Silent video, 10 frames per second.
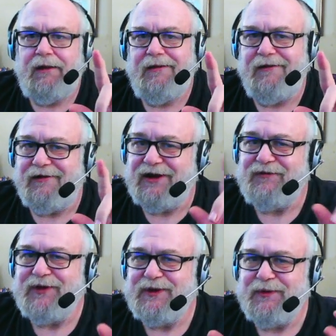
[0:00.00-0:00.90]
There are
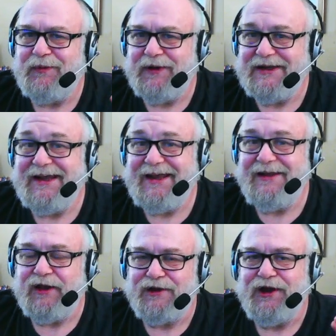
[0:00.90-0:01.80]
differences between
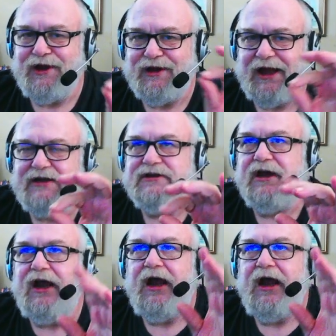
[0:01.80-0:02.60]
scenes and scene collection.